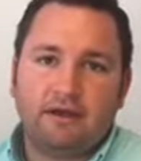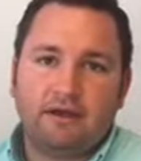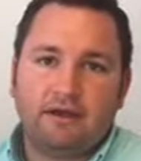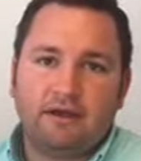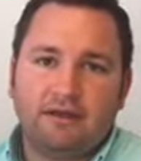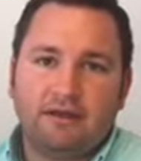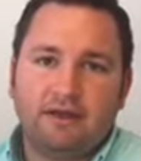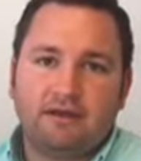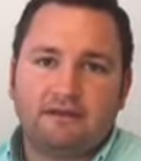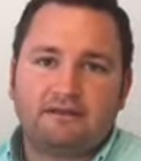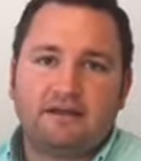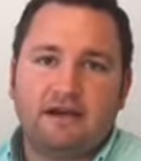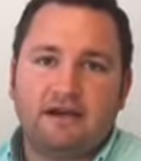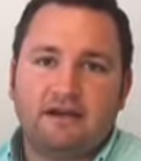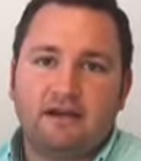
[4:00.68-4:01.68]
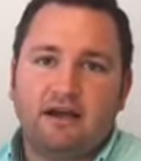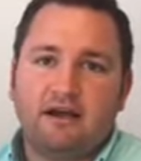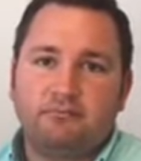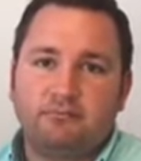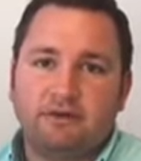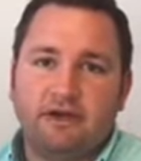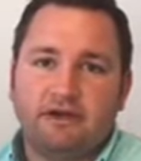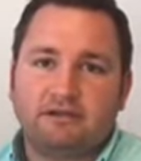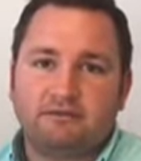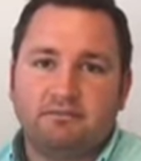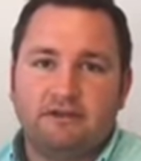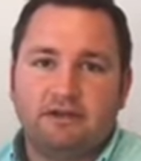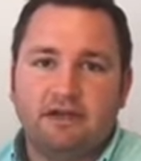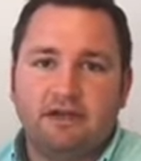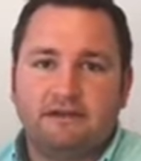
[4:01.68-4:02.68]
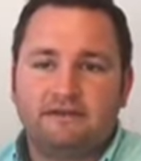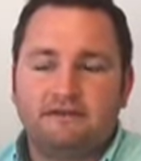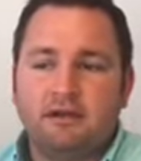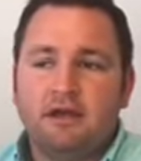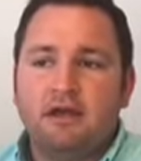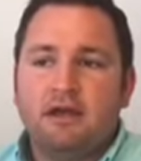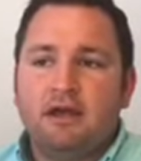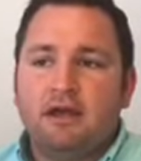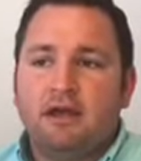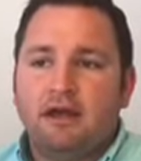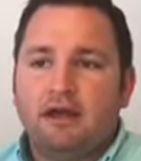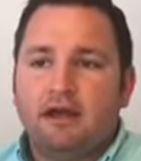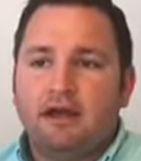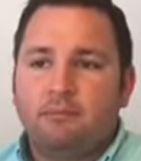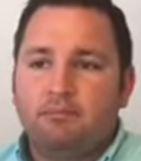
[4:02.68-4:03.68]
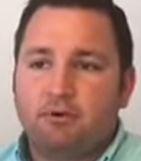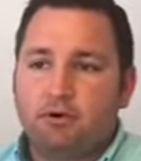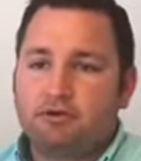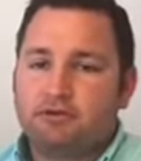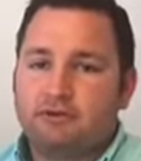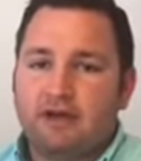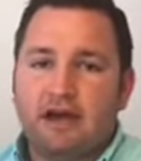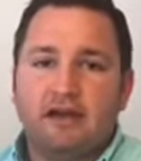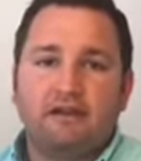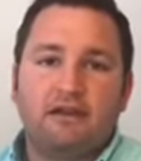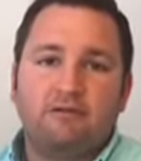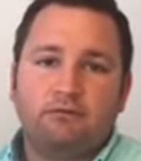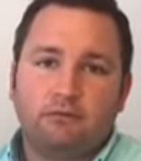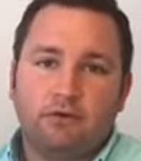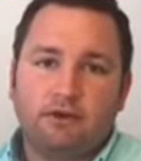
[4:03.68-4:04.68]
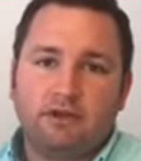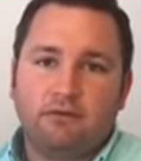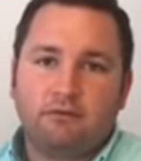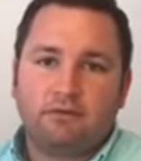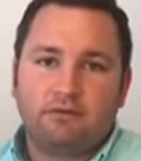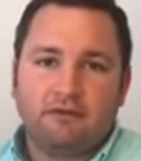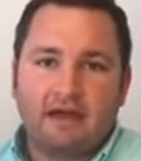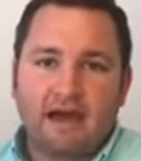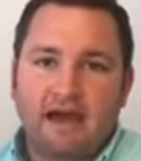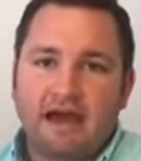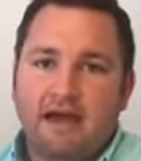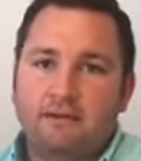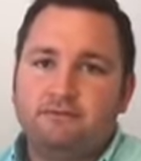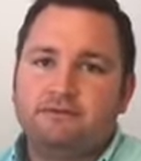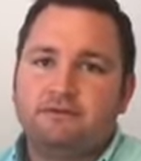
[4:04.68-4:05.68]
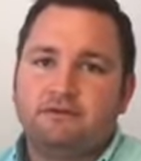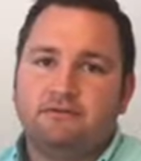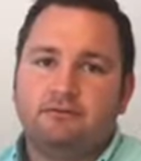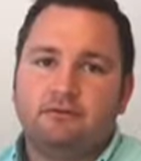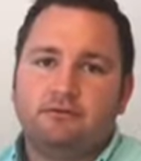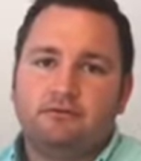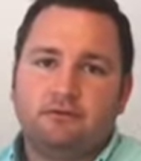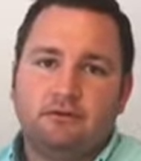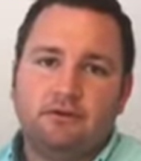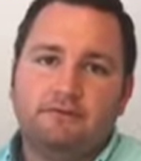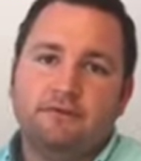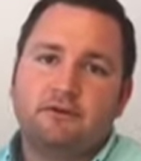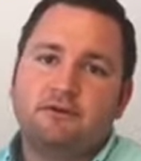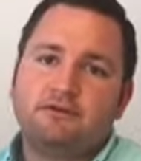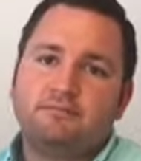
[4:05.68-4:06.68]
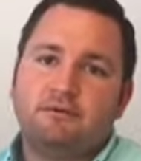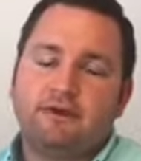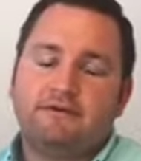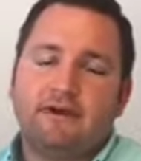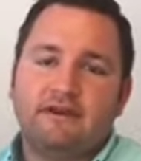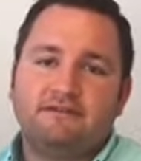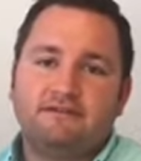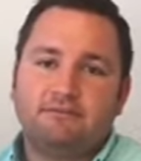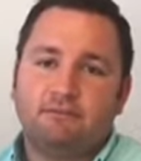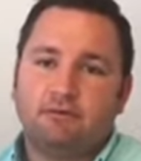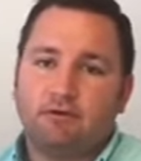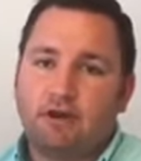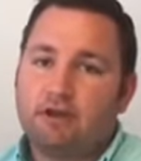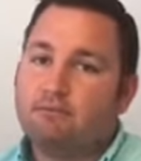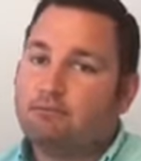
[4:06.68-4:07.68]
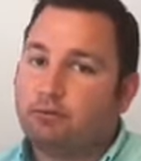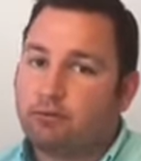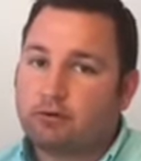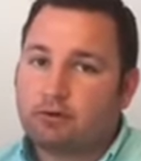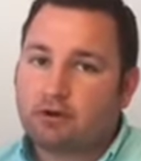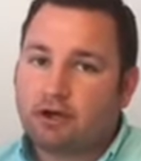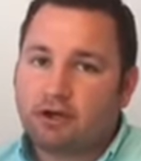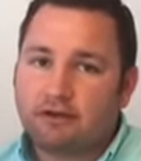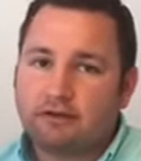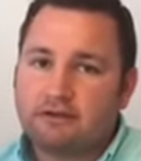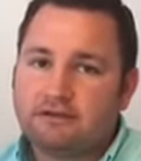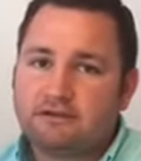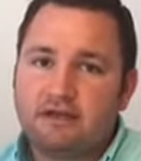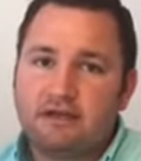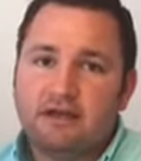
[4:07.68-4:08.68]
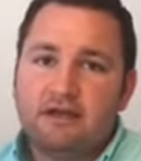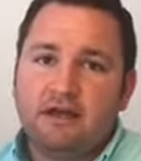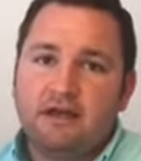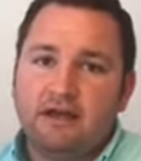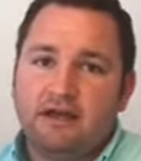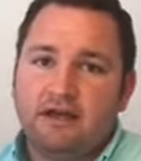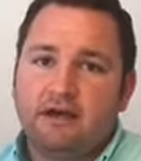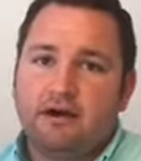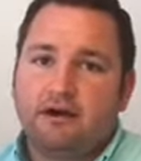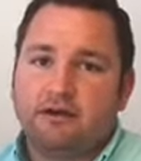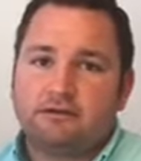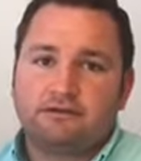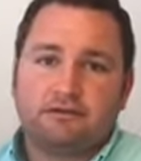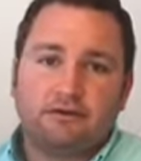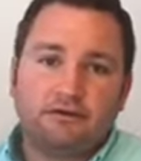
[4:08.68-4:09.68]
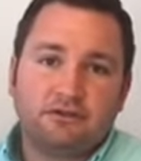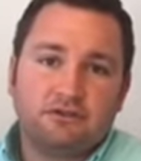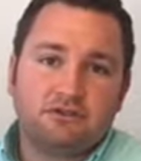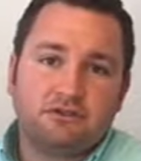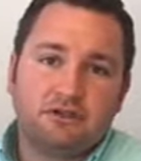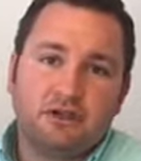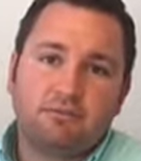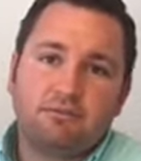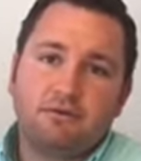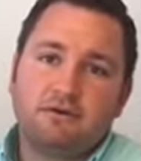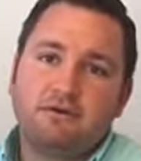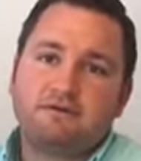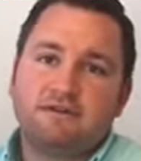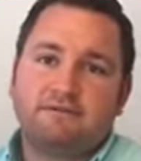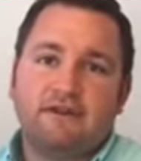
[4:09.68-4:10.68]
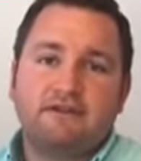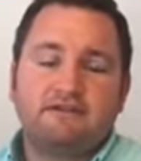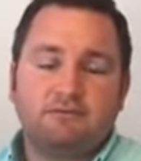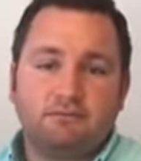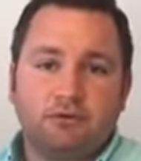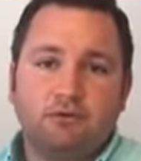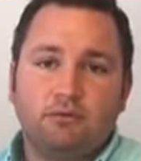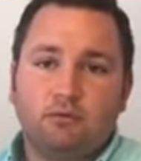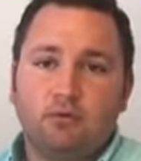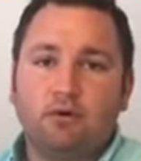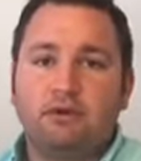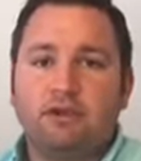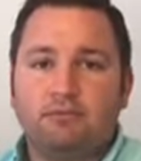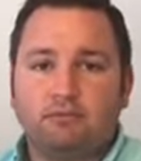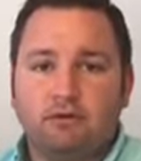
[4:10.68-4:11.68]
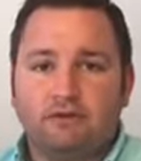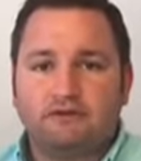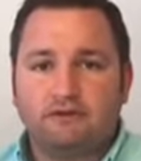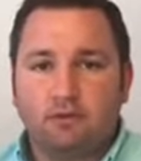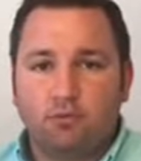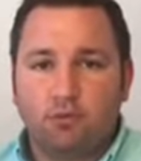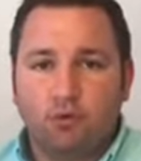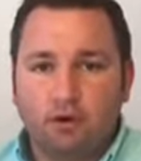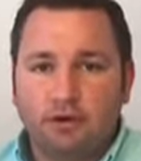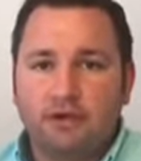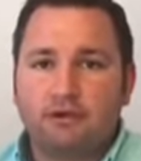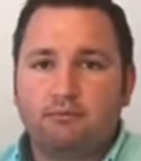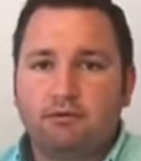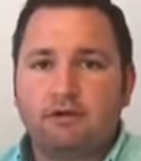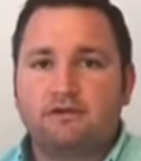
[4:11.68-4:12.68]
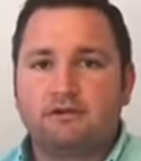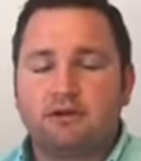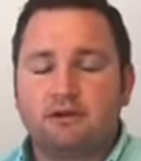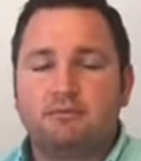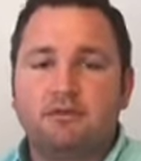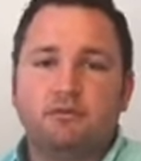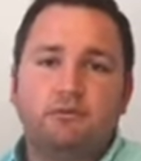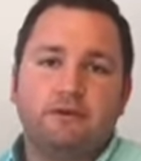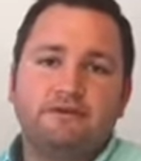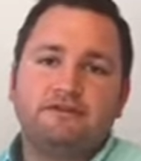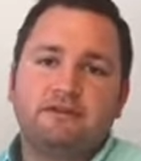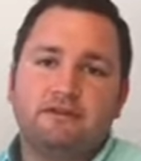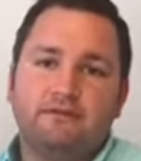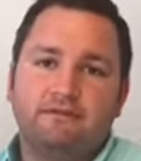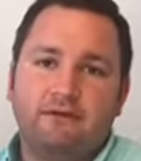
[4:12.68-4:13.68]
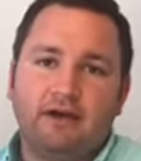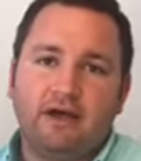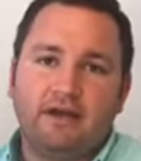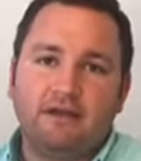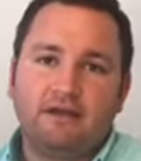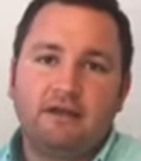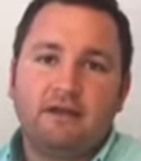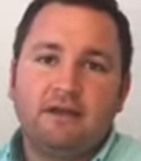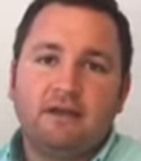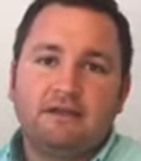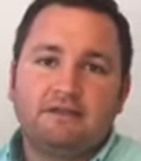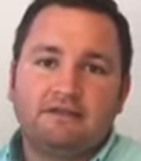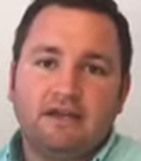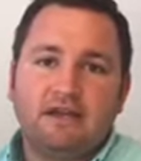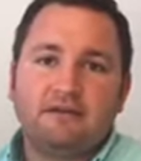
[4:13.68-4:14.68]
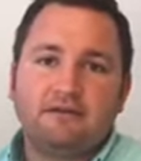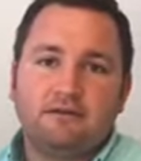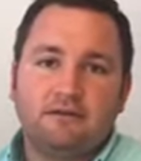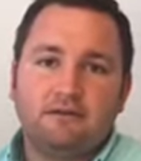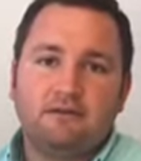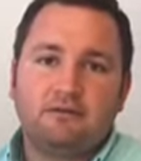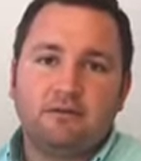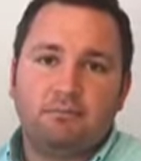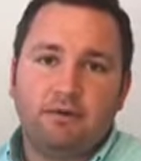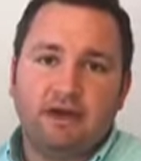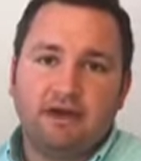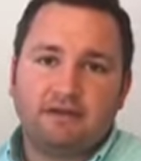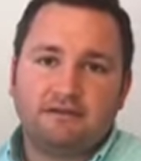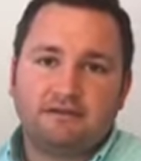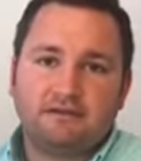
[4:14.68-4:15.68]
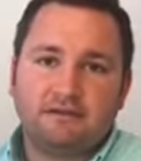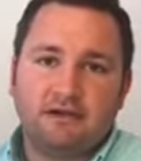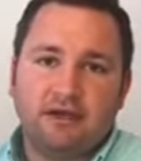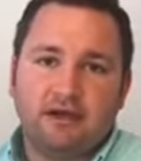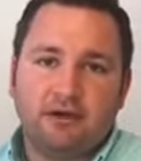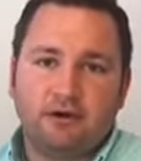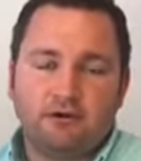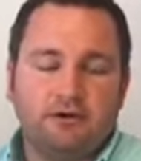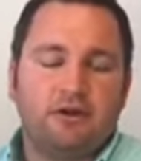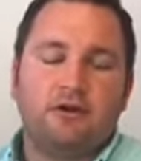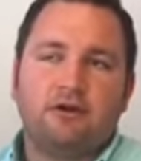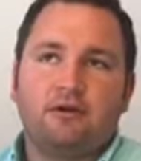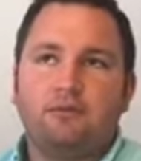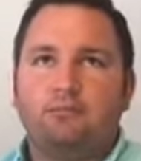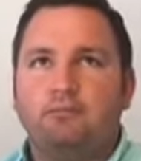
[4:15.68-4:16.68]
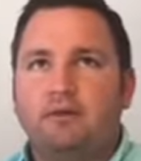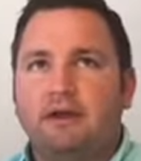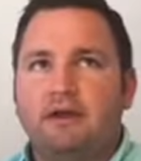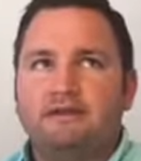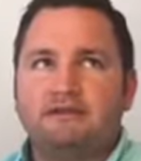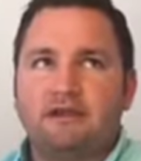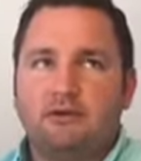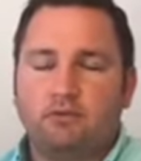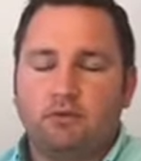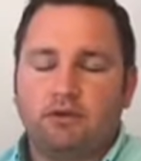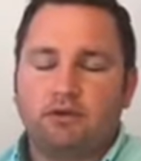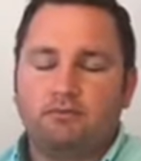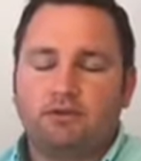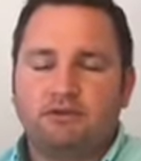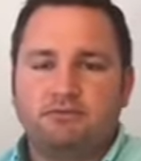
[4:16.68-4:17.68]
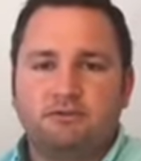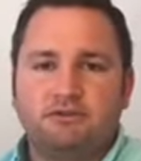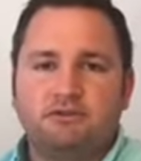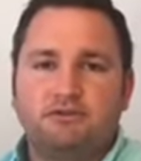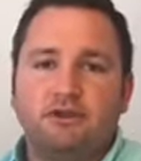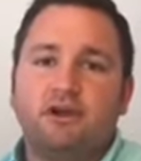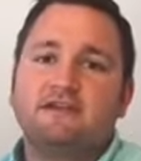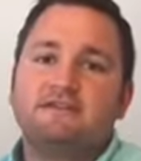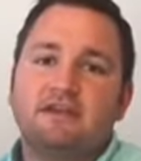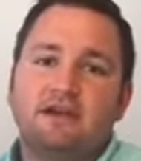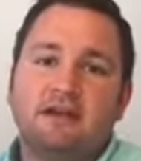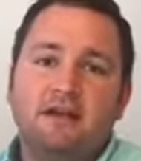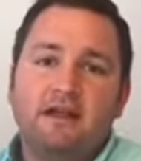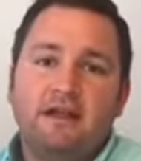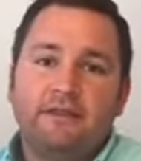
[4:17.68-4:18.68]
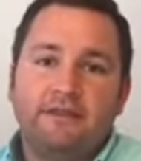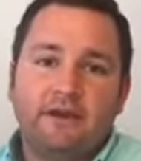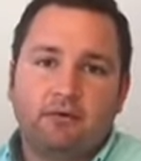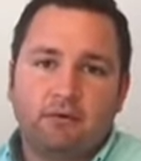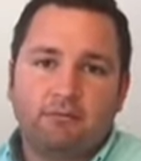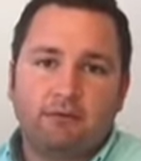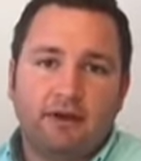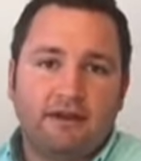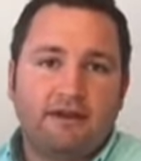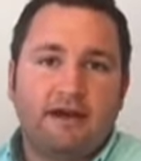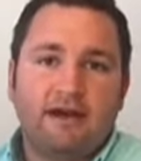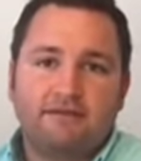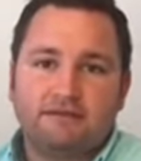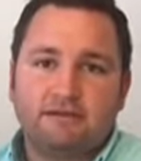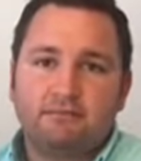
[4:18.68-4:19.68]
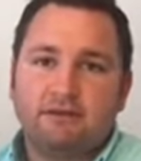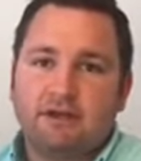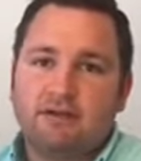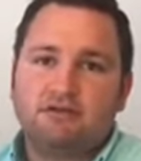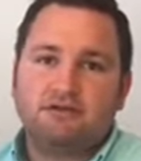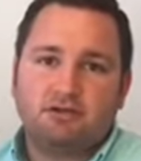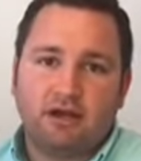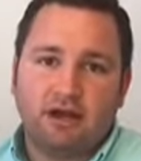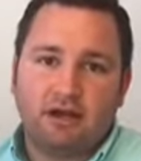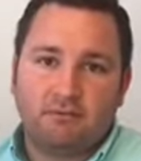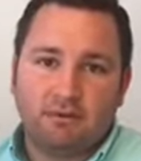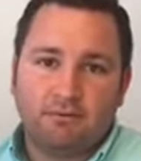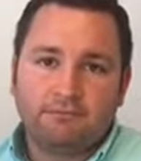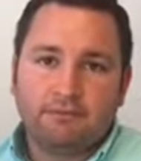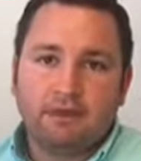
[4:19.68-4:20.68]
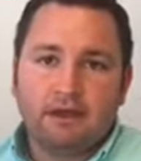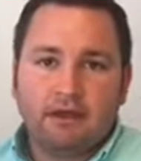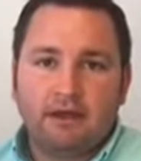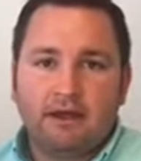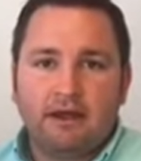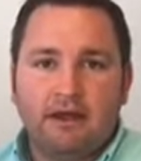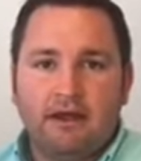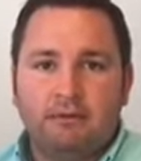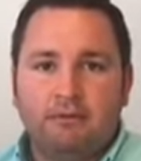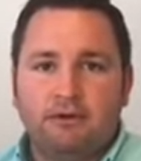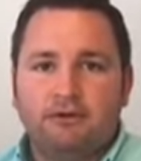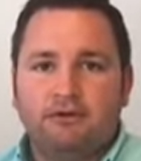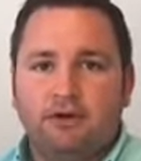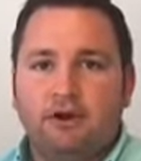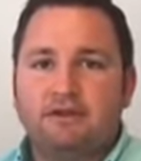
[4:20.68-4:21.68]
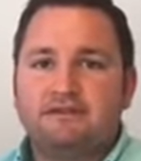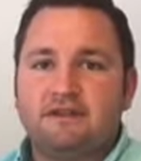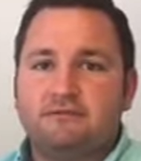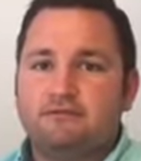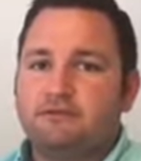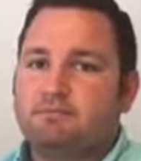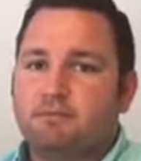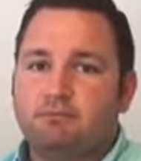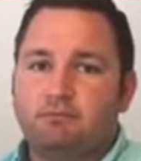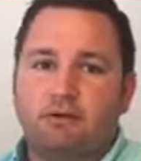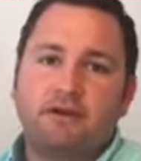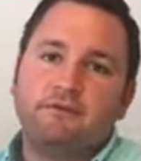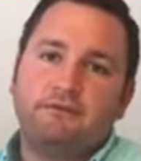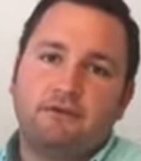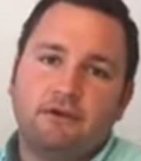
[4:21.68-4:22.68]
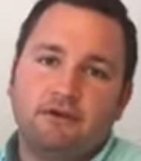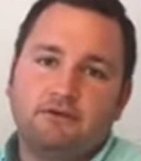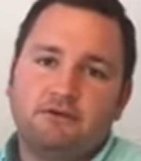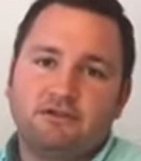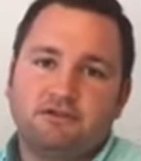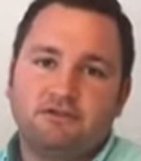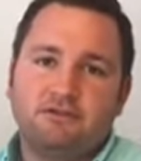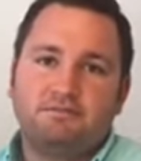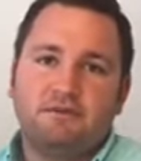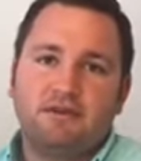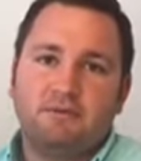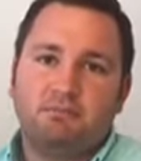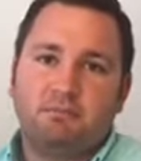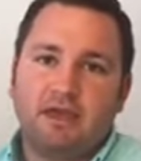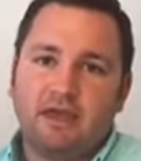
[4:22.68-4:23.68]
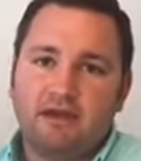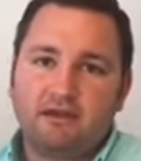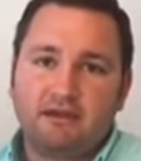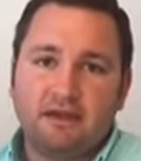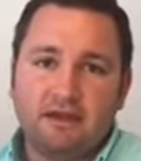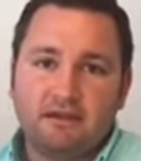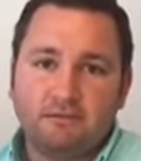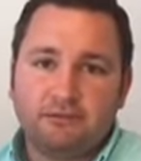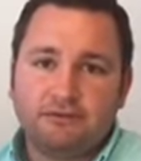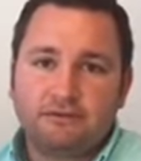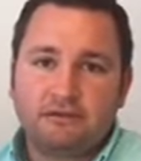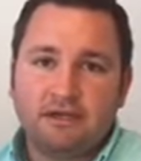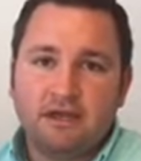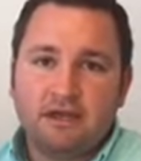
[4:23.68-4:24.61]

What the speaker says: Again, it's kind of complex, because personally, I love working with labs and retrievers, but I've had some great border collies, Australian shepherds. I've had some good working breeds. So working breeds are going to be the ones that you find tend to do the best, or I say working breeds, but just dogs that were bred to have some kind of job. Dogs that have just been bred for years to just be companion animals